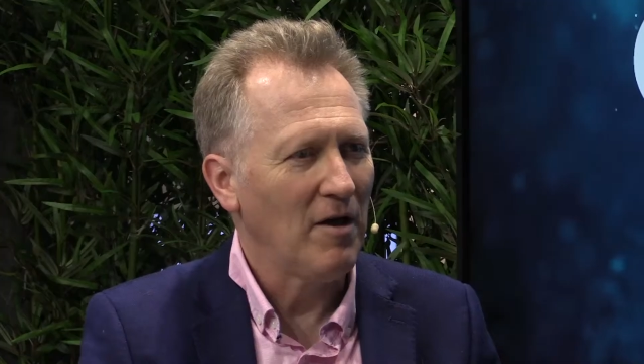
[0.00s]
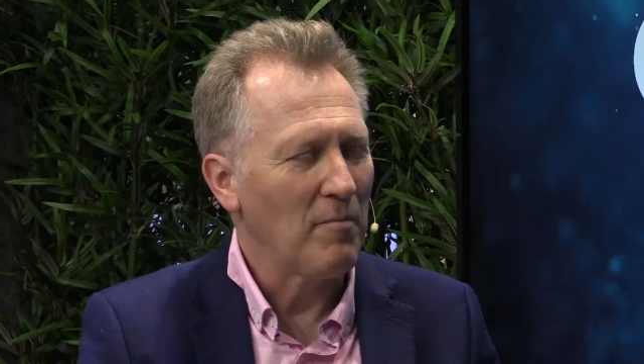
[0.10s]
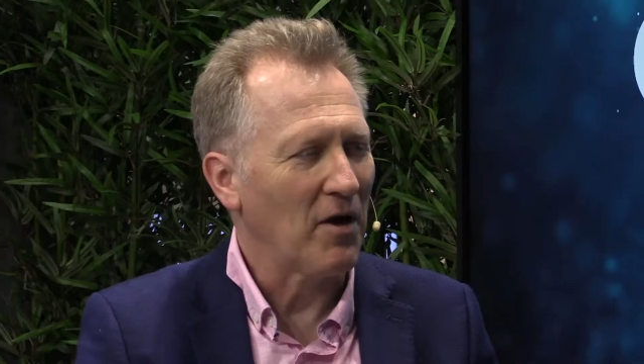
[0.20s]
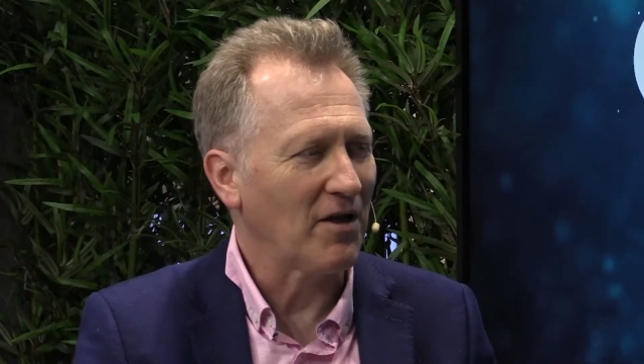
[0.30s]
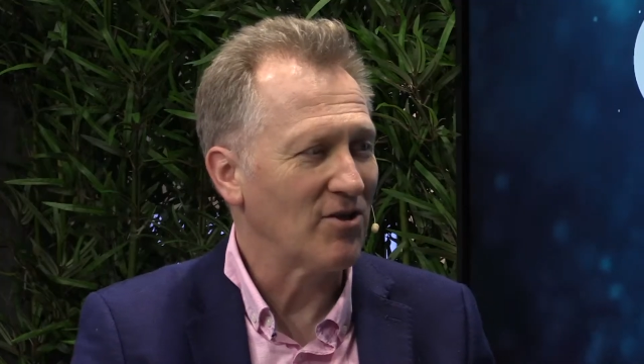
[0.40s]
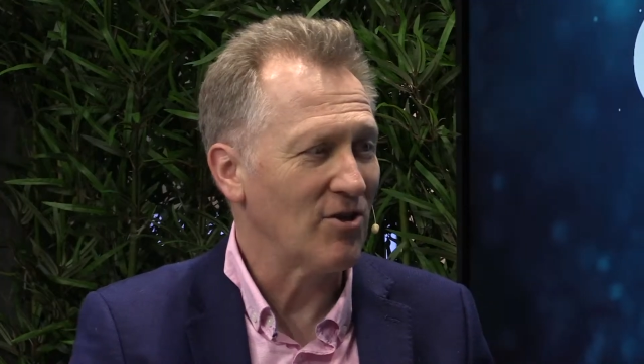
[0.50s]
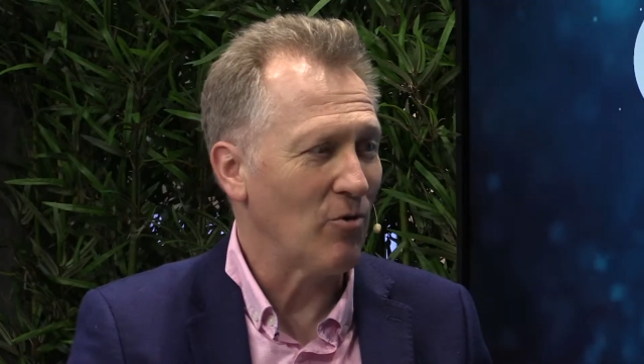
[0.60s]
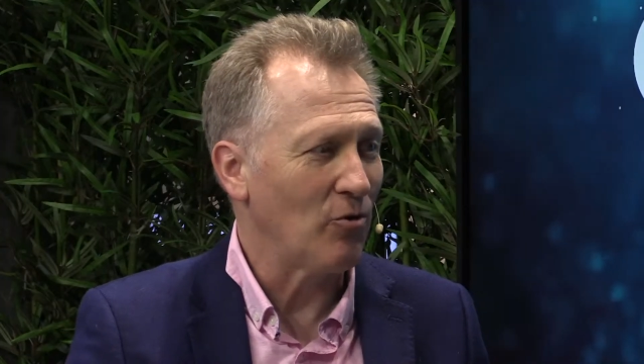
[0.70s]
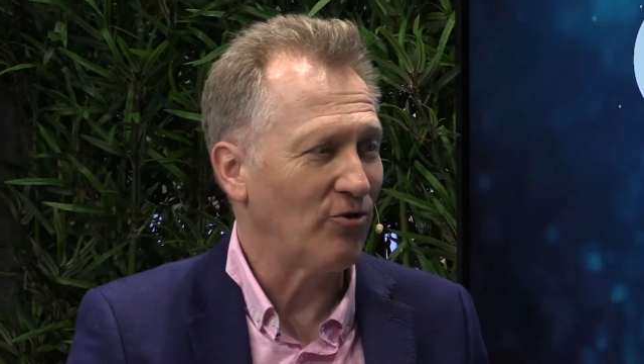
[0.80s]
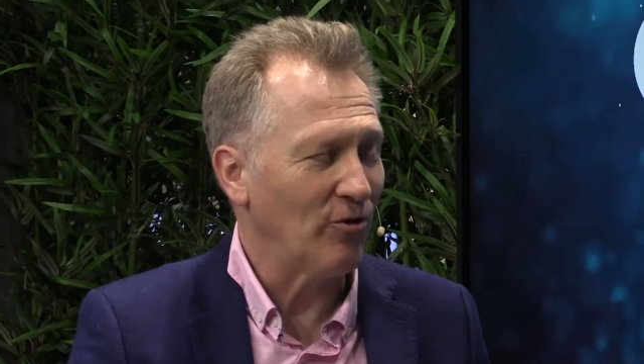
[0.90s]
But I guess
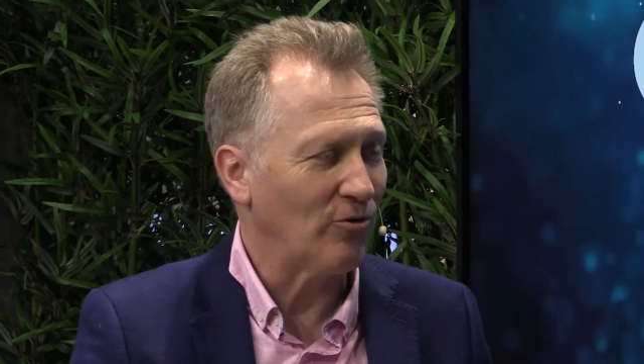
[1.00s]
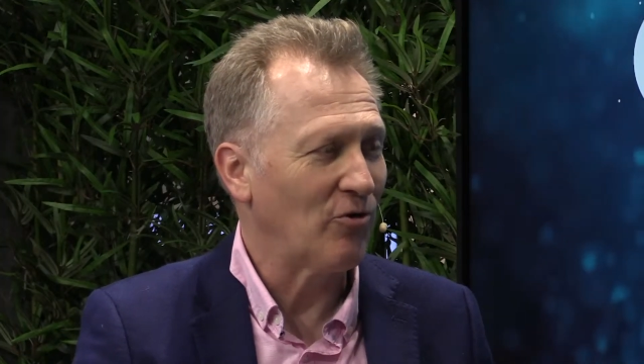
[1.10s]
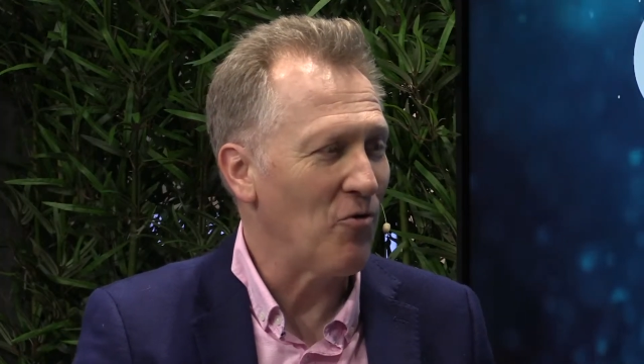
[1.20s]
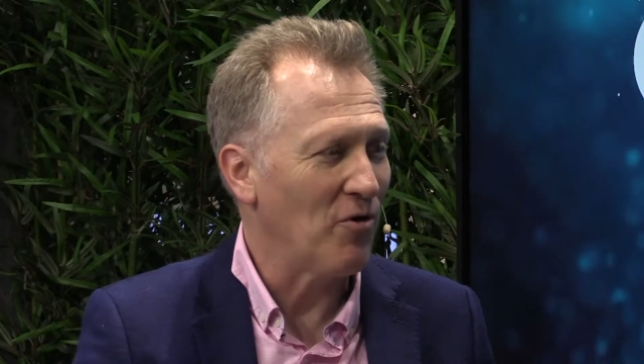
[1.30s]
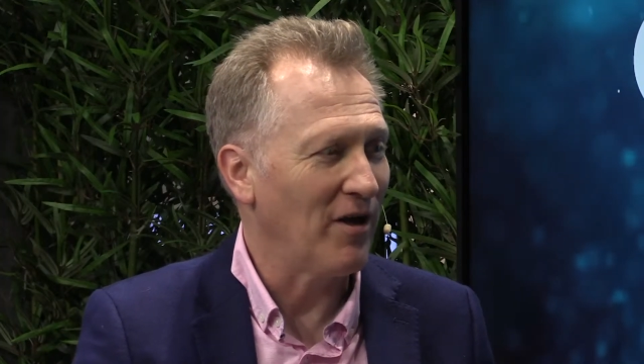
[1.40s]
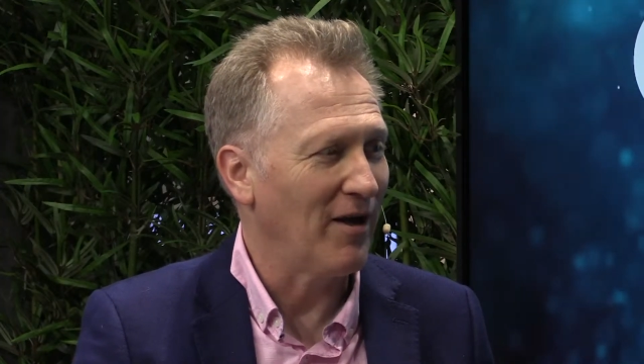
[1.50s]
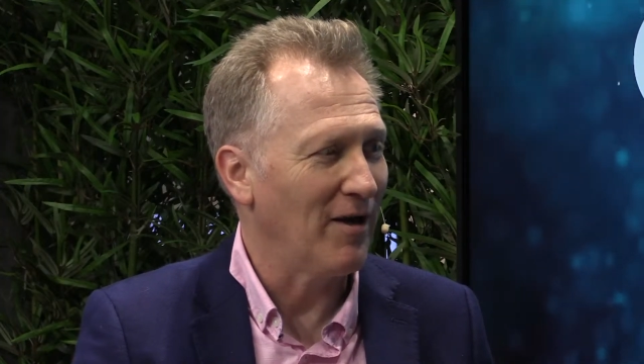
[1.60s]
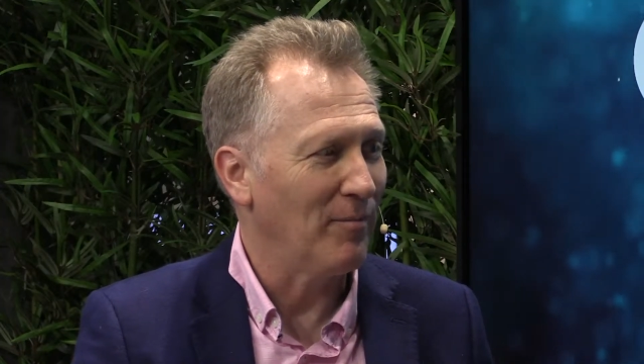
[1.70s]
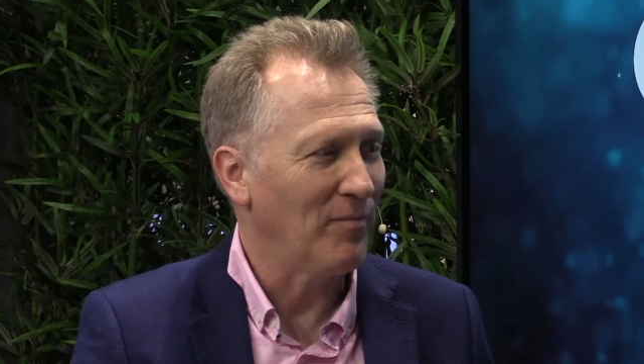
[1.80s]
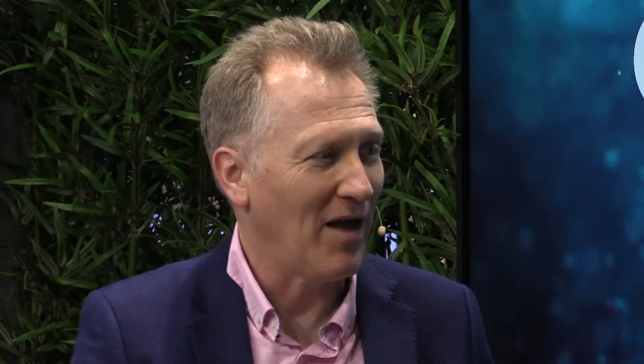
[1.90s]
they're all still talking
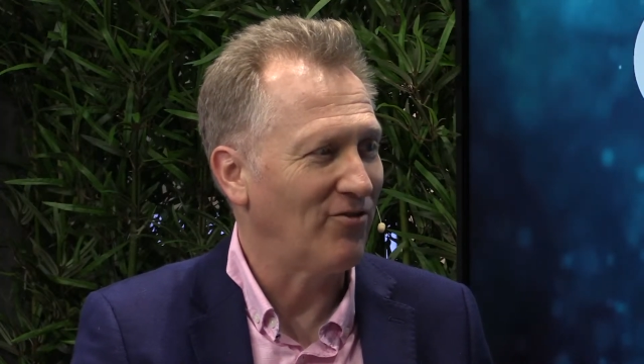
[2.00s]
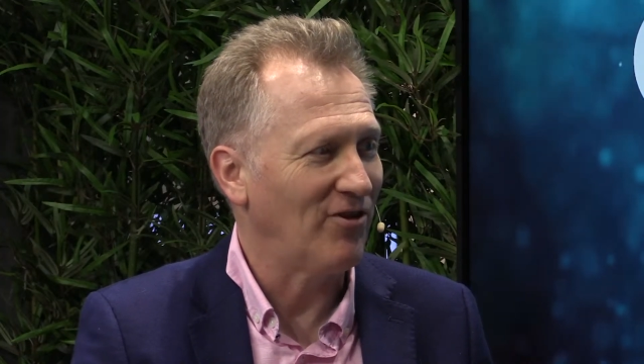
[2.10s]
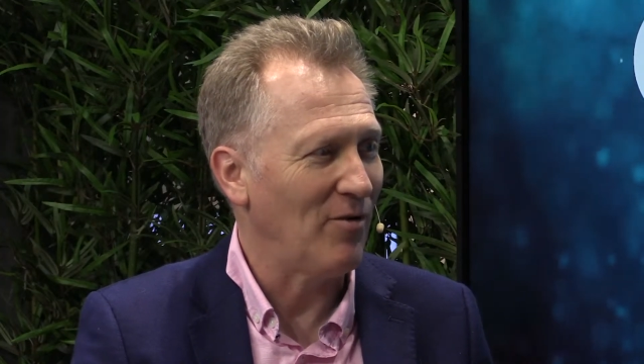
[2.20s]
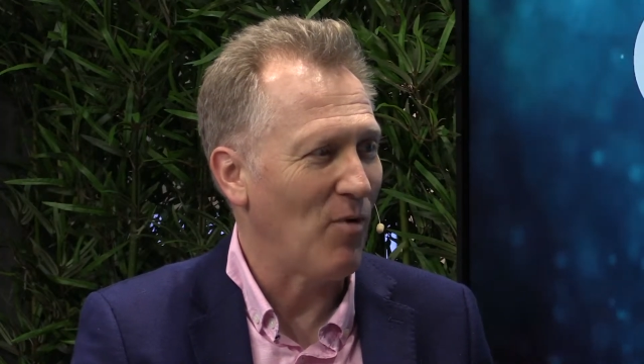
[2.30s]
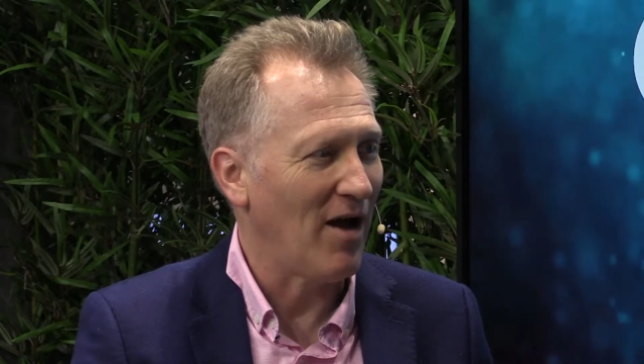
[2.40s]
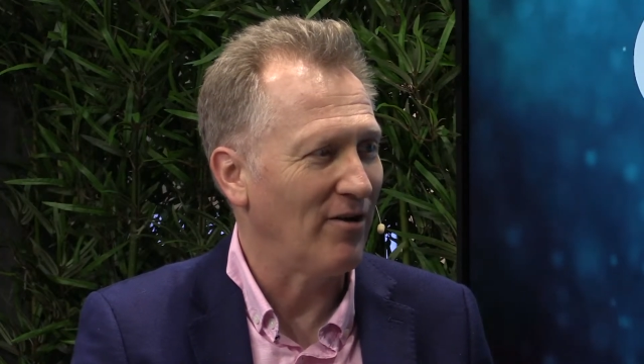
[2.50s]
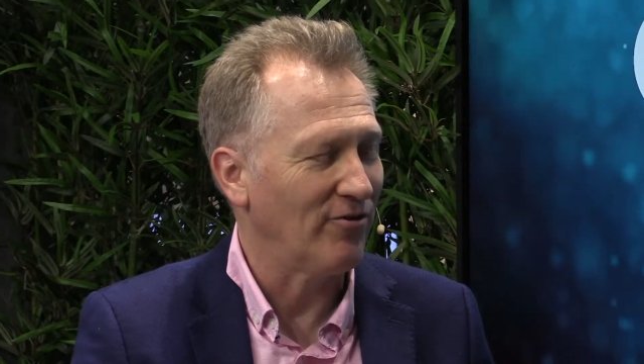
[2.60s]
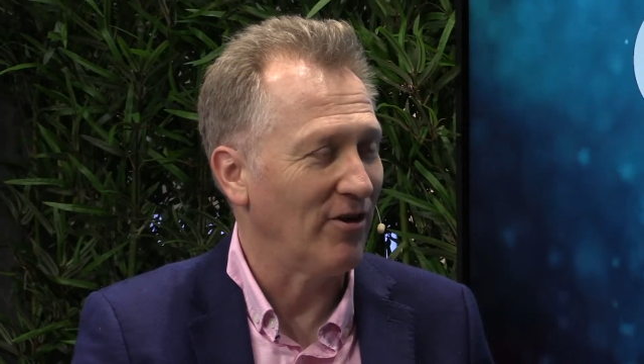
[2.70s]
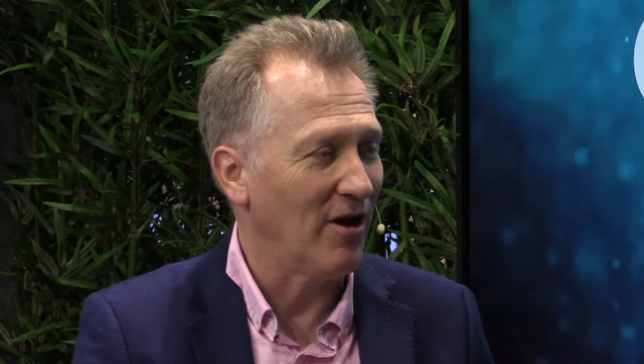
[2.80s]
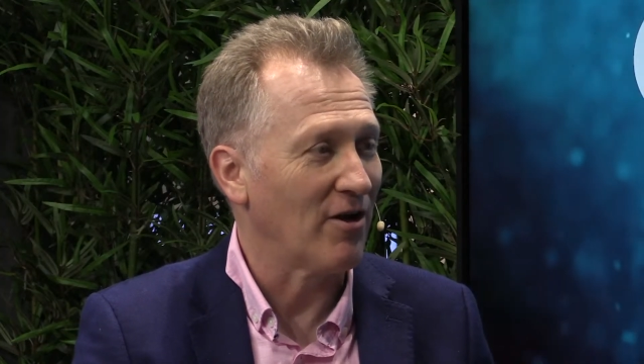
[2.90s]
up SD-WAN
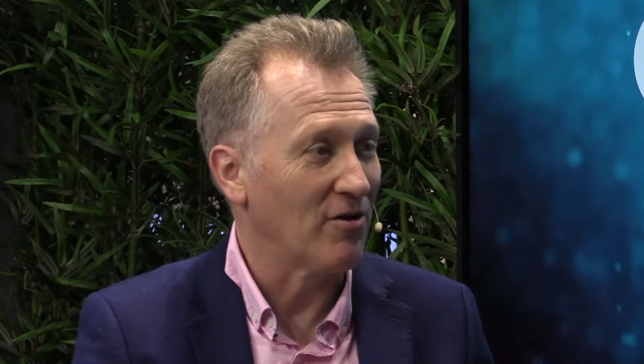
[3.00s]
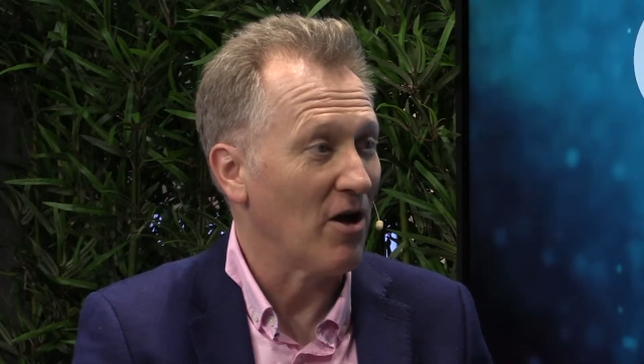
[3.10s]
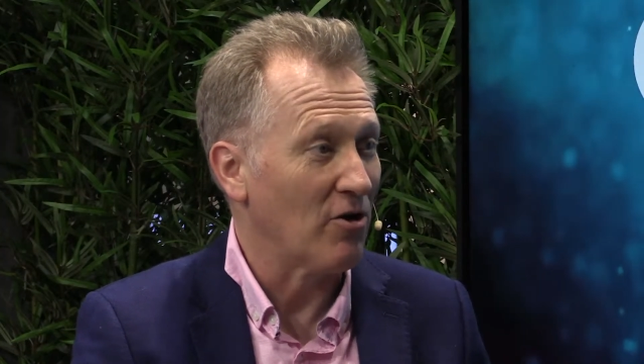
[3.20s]
as a,